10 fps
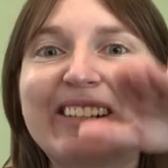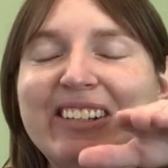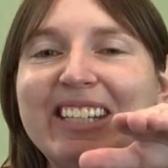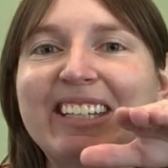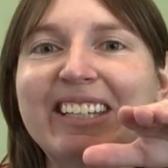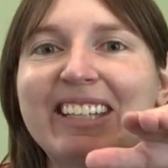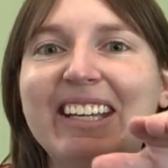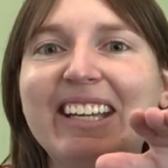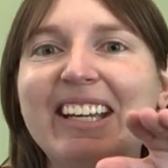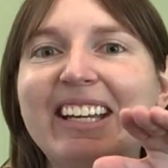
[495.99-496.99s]

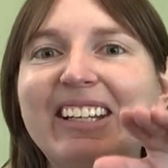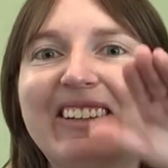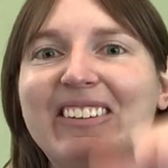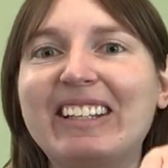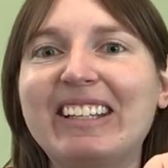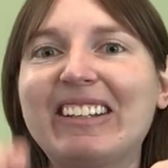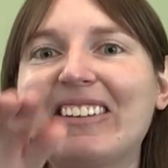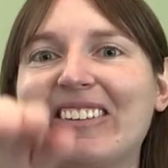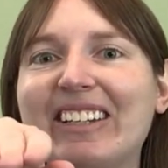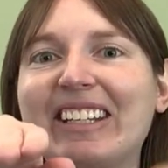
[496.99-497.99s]
Creak,
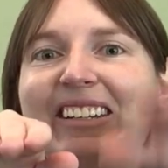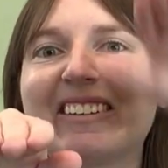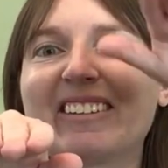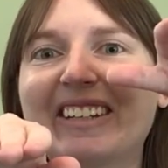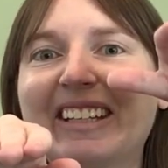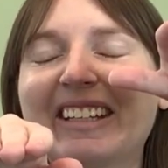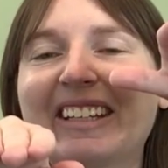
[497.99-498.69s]
creak, creak.